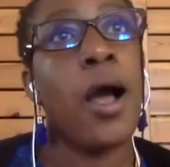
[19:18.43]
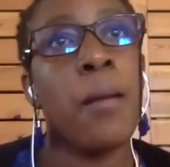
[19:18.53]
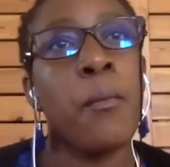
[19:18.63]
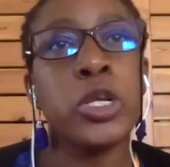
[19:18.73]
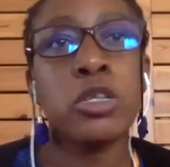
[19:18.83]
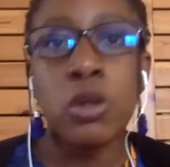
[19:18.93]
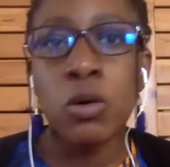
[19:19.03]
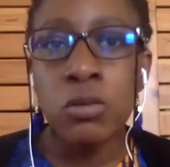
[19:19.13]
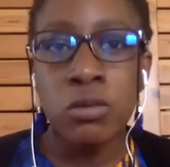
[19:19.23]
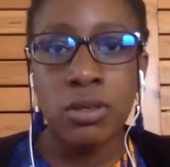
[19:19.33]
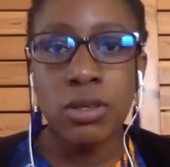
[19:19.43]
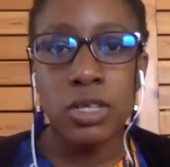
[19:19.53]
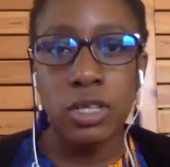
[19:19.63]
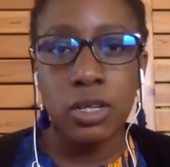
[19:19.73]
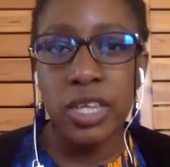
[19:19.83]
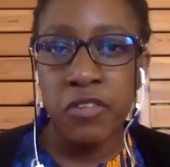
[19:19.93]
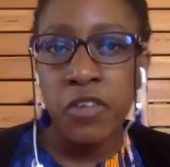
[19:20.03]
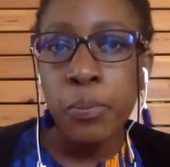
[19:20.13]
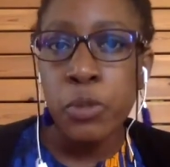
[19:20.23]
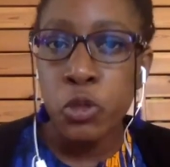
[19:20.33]
we don't give
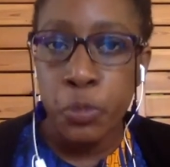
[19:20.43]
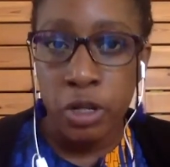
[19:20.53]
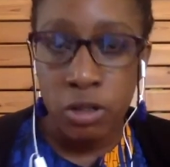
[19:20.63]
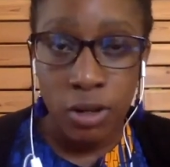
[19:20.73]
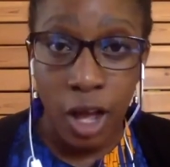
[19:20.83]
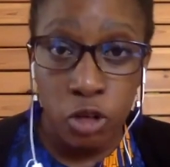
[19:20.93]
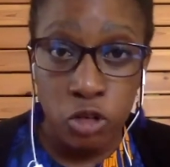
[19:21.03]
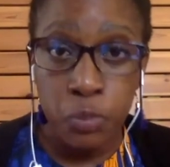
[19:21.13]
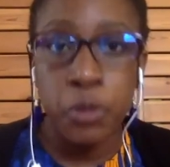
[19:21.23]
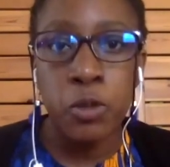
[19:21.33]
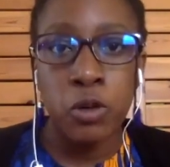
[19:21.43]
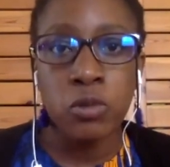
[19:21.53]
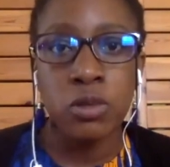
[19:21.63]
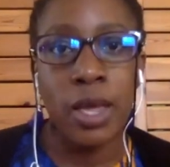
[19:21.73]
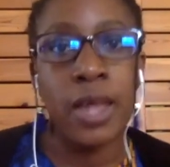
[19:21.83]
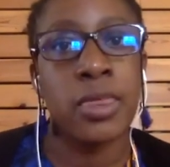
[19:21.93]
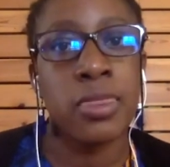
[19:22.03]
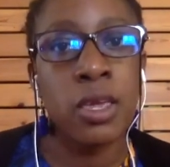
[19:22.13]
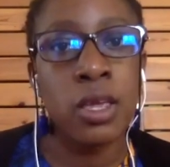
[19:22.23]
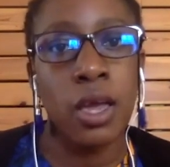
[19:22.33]
a blueprint on how to promote, and I
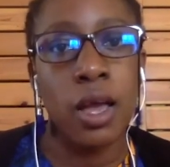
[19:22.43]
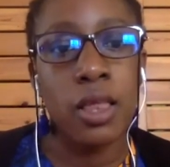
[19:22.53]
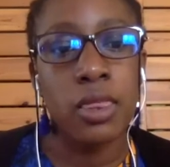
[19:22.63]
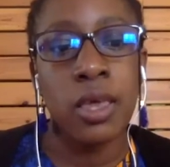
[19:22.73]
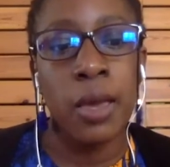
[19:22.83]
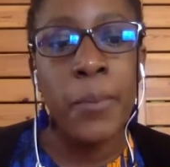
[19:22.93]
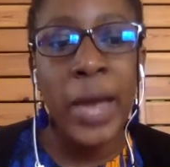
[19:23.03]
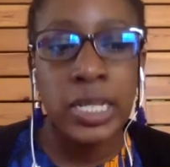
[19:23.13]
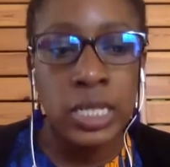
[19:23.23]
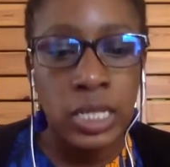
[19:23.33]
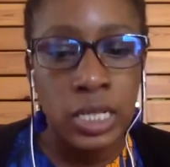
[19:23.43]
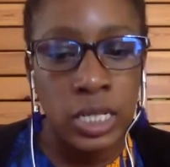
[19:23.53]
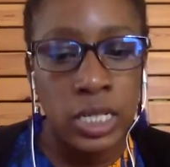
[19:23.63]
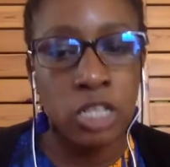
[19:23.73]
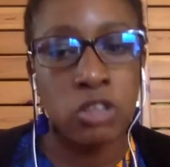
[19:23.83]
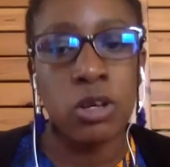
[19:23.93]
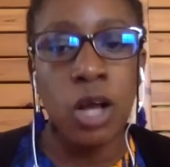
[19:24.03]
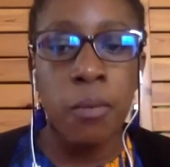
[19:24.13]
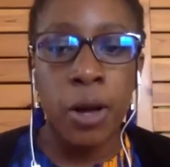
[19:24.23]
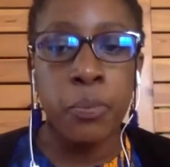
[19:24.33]
think the ambassadors need to
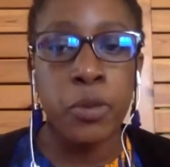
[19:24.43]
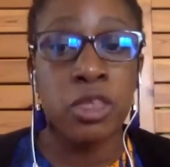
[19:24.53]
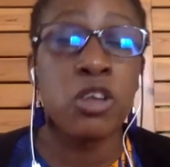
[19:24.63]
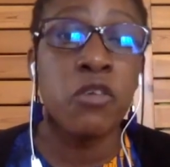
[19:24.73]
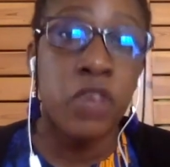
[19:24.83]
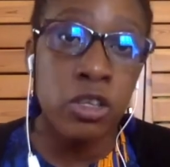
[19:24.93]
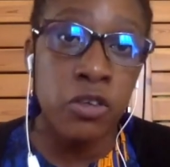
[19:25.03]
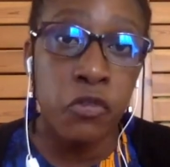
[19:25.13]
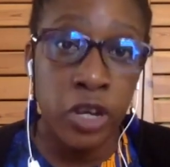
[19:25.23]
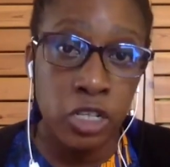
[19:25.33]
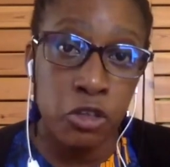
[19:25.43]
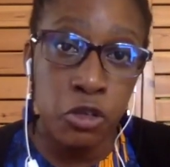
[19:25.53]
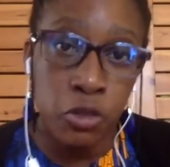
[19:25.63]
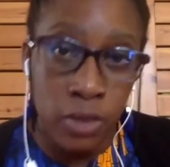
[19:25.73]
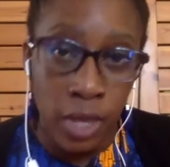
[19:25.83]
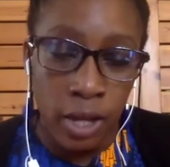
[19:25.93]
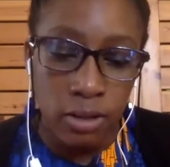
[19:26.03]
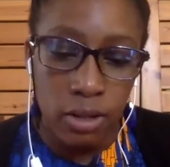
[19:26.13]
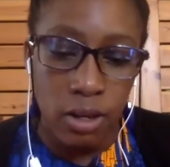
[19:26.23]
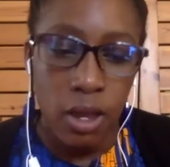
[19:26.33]
come up with innovative ways to do
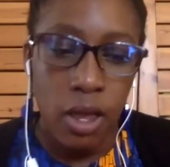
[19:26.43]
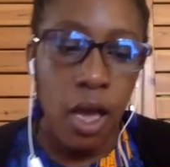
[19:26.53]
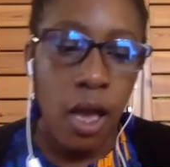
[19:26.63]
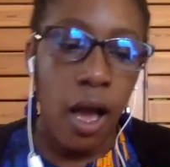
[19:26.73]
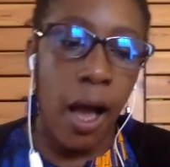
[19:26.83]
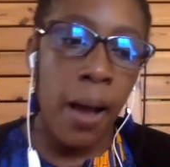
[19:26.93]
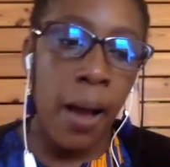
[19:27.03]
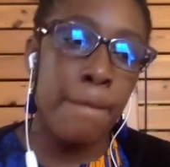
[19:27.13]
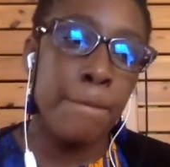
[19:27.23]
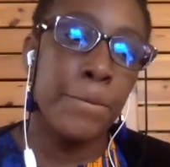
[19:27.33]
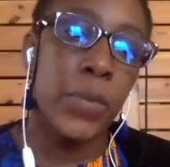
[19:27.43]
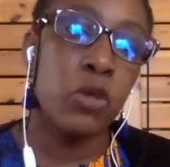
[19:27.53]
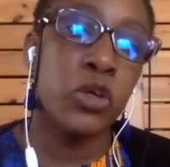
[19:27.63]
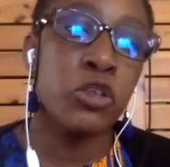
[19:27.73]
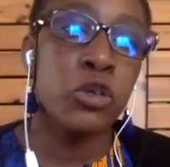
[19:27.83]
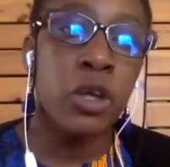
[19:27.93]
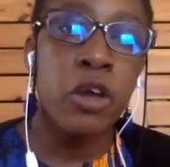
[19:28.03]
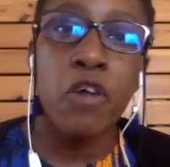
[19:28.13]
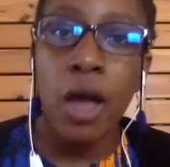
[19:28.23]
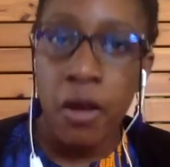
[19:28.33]
that. We do
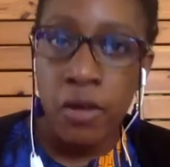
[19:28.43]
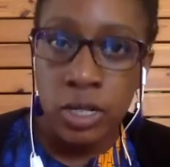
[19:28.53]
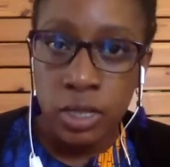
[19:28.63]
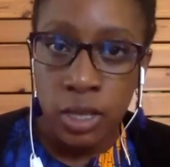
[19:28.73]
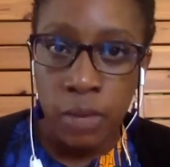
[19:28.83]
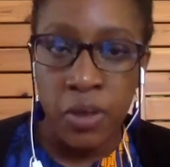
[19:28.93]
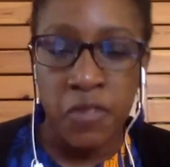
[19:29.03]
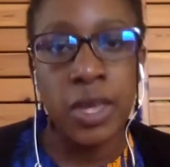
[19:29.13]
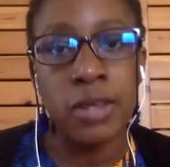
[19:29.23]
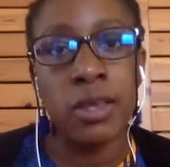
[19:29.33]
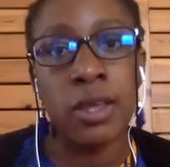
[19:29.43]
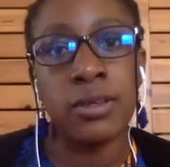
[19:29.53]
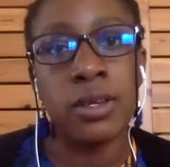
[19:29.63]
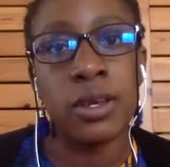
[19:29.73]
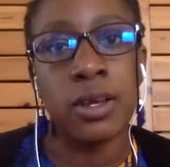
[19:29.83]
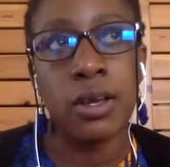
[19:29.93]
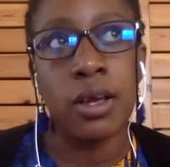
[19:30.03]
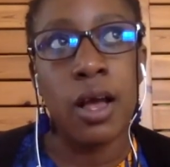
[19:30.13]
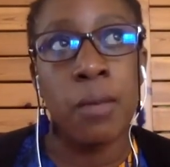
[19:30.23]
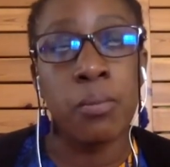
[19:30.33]
encourage them, if they're attending
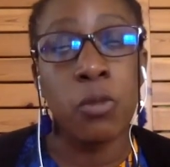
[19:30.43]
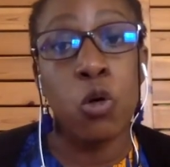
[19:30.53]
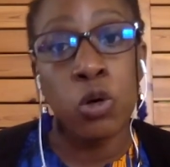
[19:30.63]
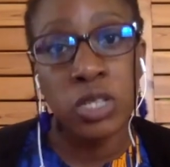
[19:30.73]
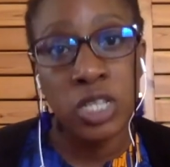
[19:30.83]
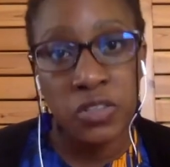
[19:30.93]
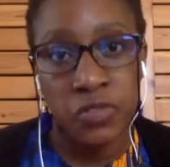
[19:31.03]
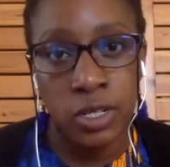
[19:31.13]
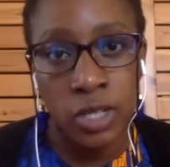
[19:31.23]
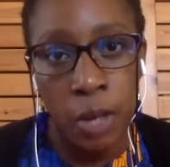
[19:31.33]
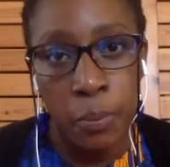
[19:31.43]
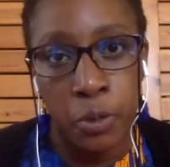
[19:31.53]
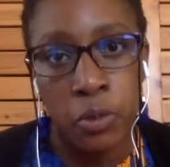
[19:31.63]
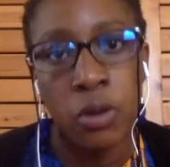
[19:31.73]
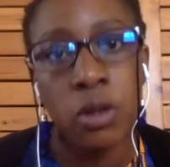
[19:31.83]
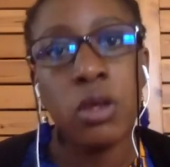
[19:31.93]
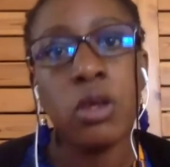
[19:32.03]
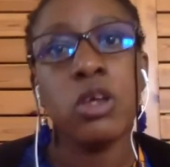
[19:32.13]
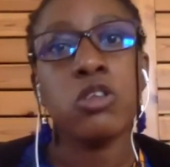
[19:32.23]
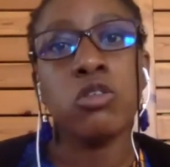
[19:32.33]
courses, for example,
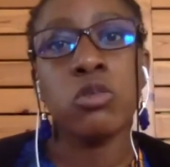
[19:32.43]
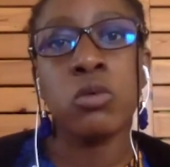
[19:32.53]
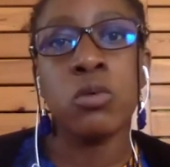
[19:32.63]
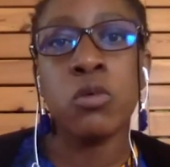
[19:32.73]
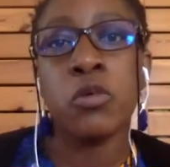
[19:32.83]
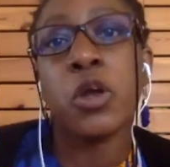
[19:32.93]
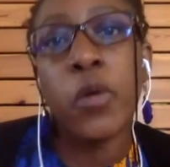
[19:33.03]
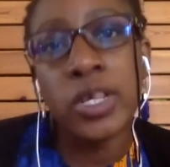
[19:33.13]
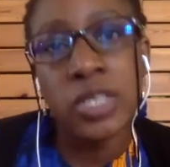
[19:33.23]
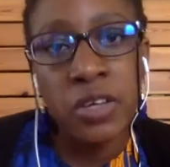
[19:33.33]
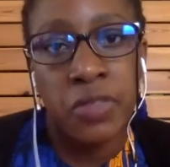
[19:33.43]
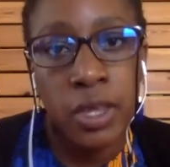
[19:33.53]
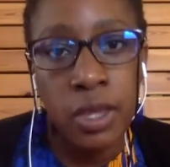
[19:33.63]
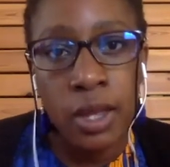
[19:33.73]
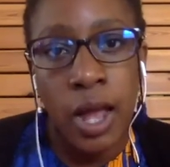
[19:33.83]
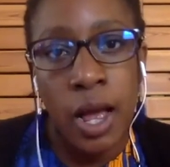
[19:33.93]
to request if they can